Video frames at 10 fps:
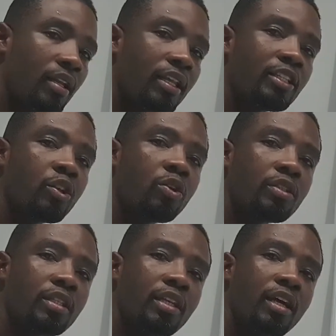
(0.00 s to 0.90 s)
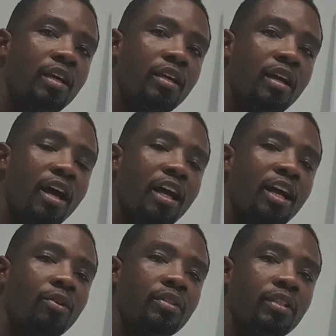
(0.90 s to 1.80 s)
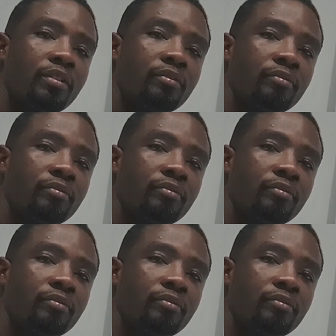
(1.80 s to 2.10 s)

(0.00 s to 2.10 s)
Let's consider accounting.